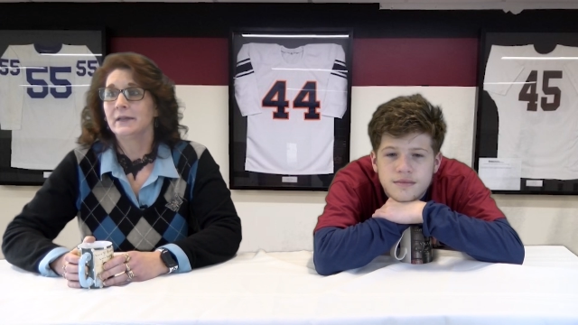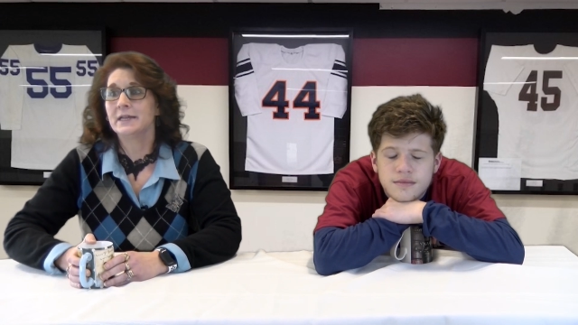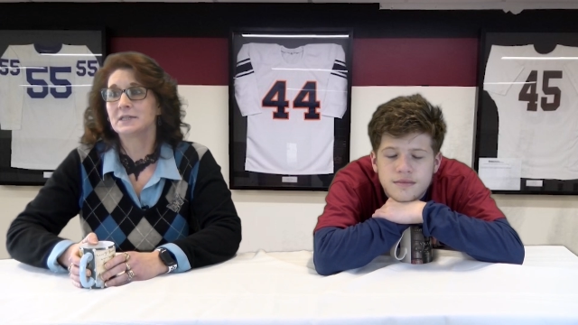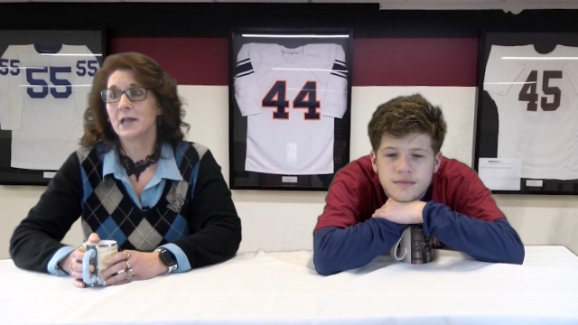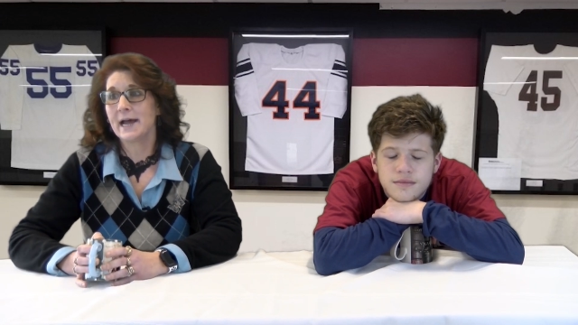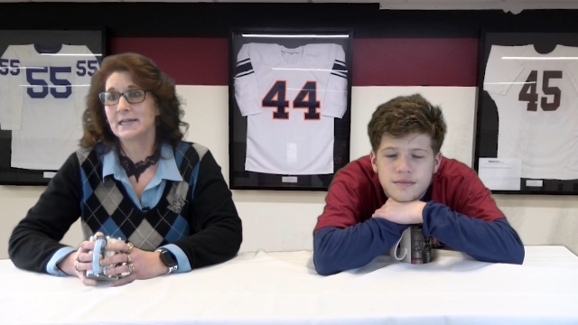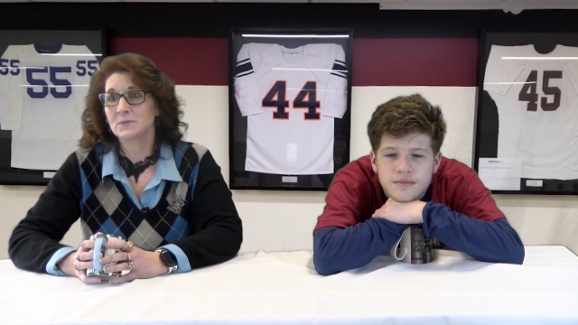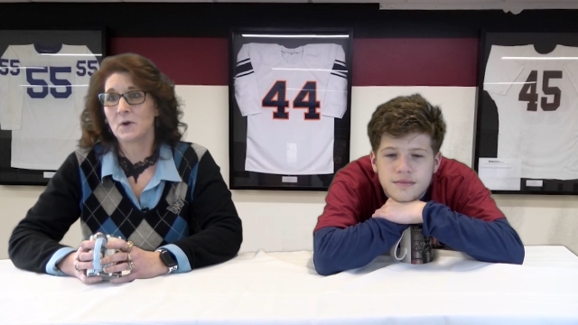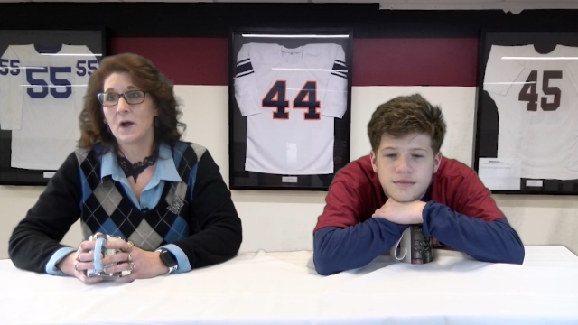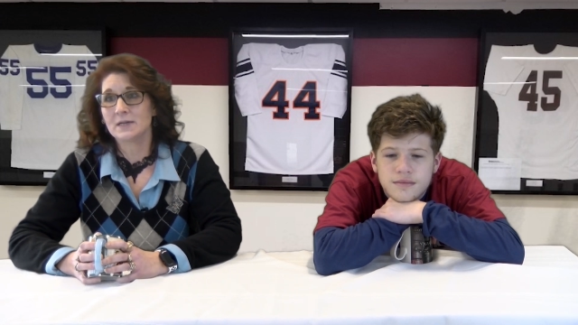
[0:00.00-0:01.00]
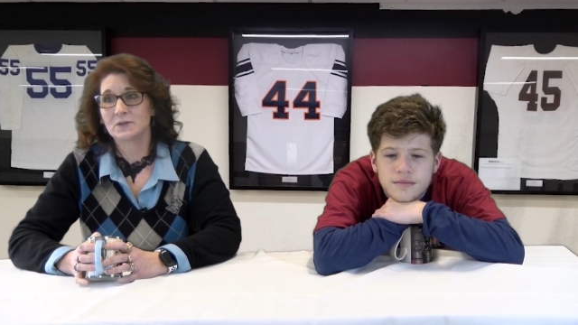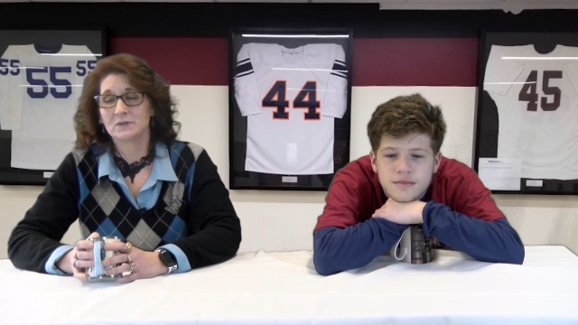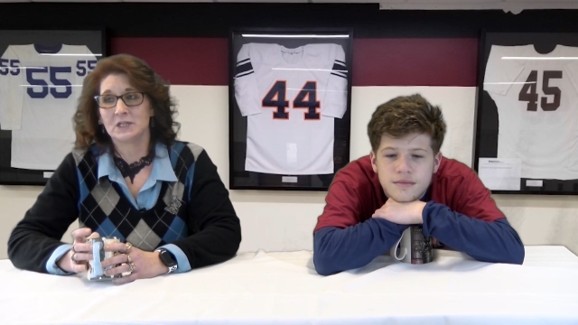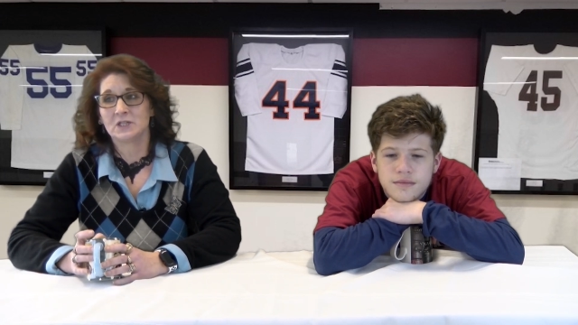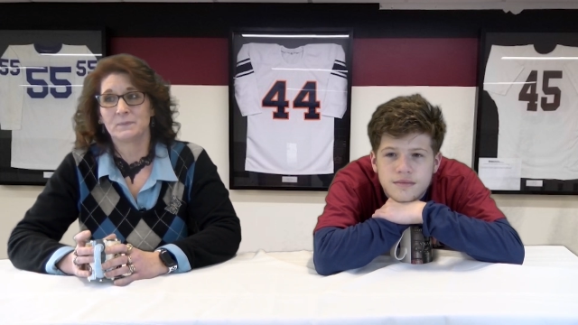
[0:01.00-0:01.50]
Speaker 1: This class will
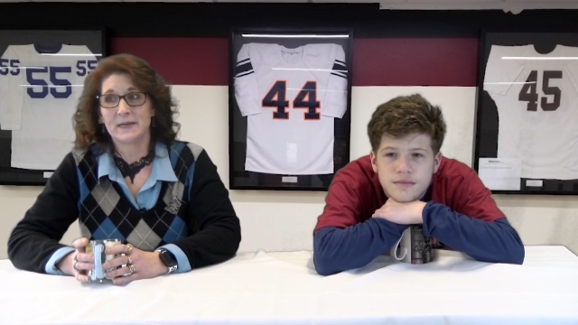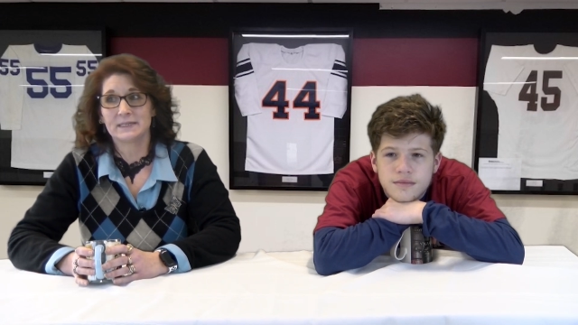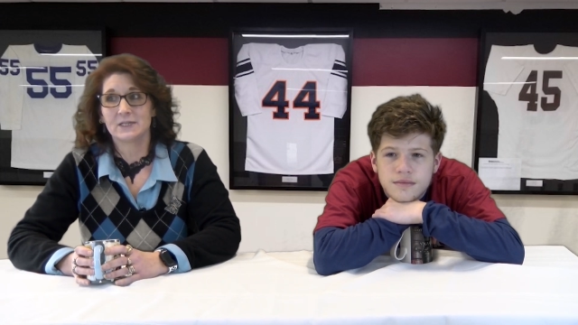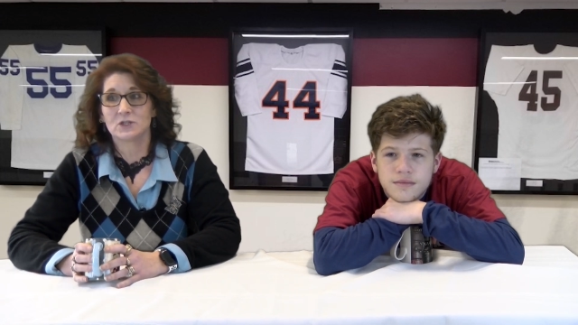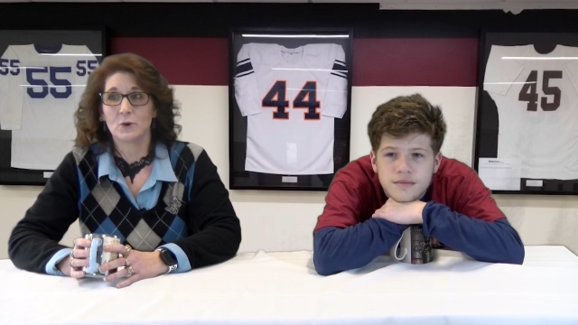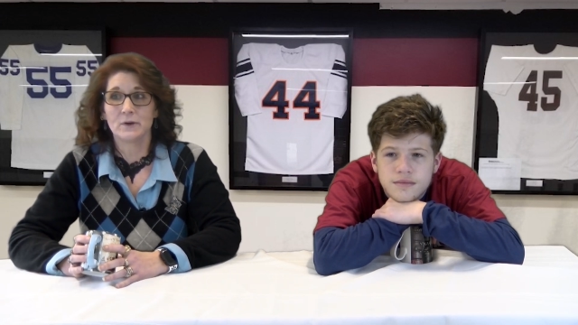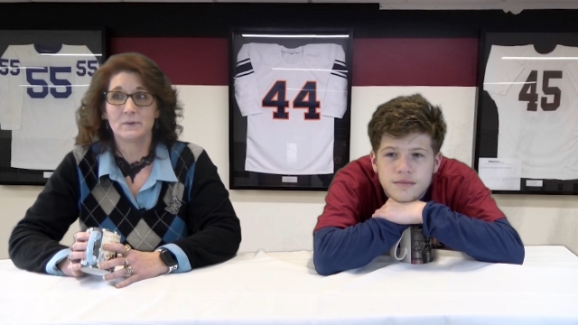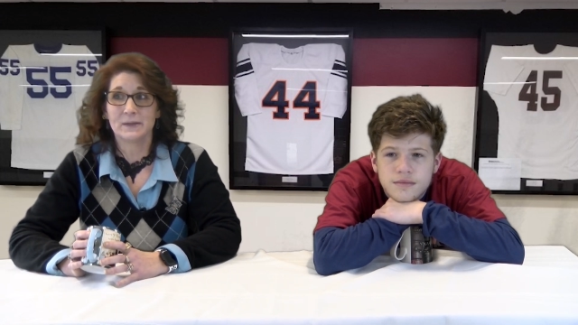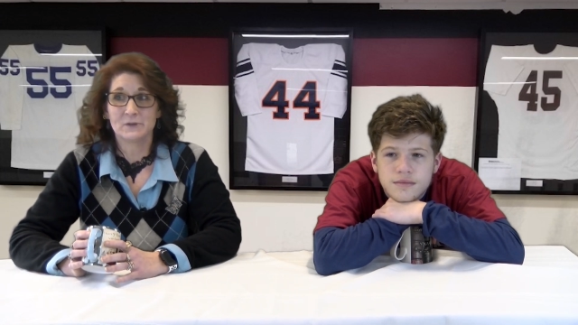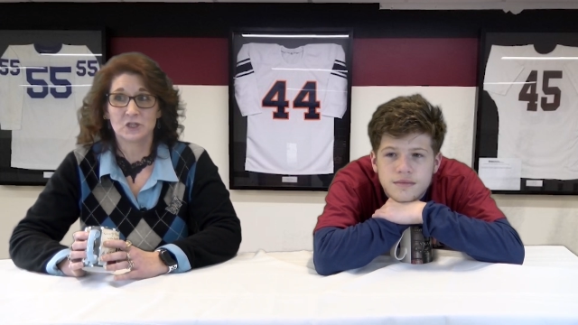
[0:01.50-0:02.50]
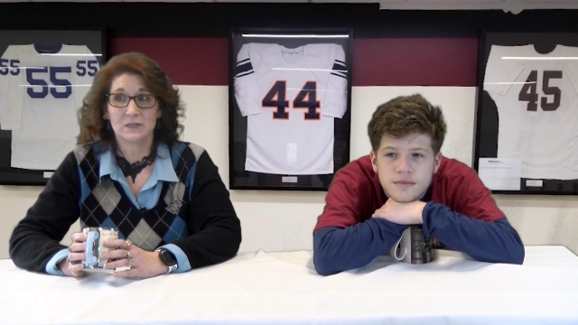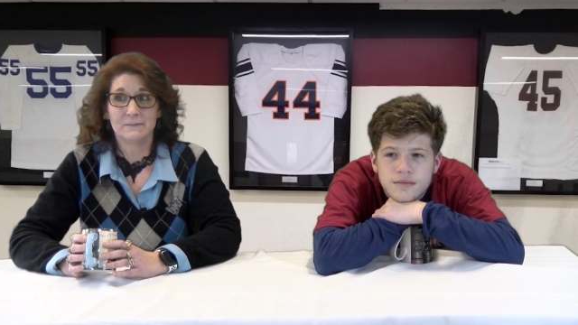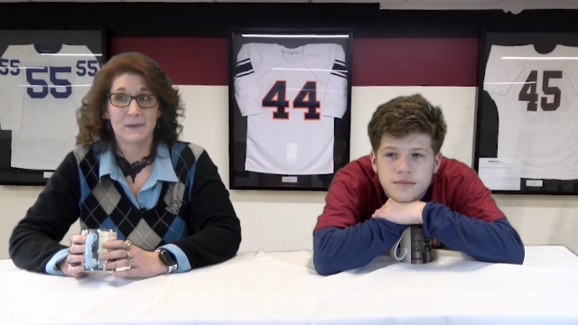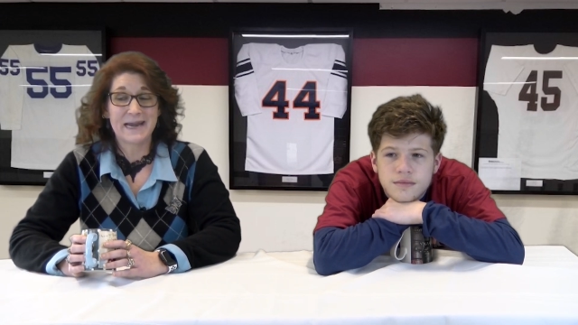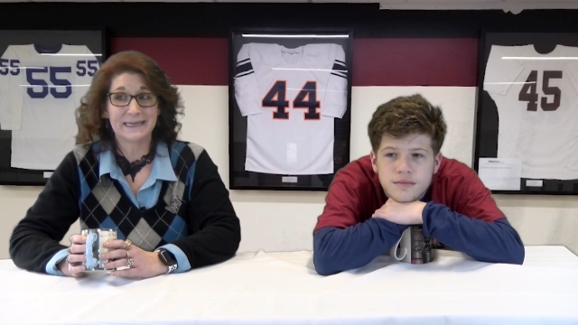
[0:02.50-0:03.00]
also teach basic sewing
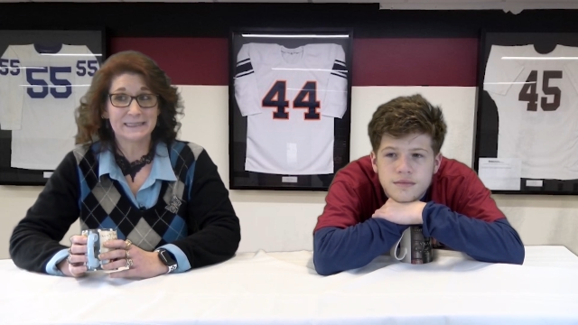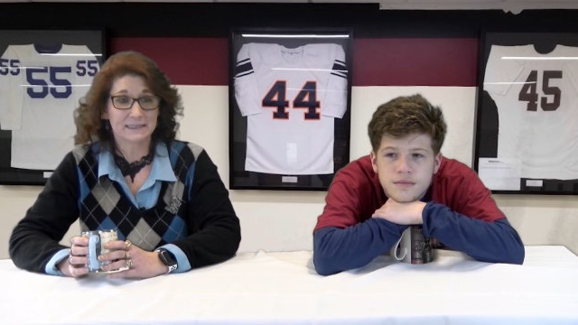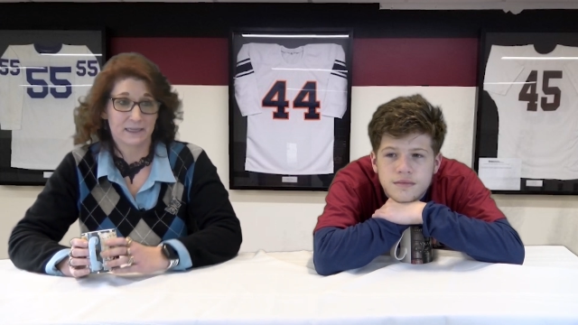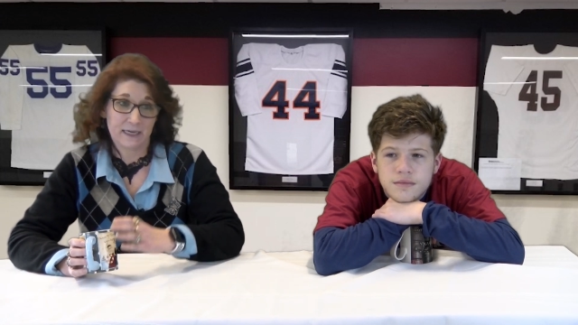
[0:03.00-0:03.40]
machine maintenance,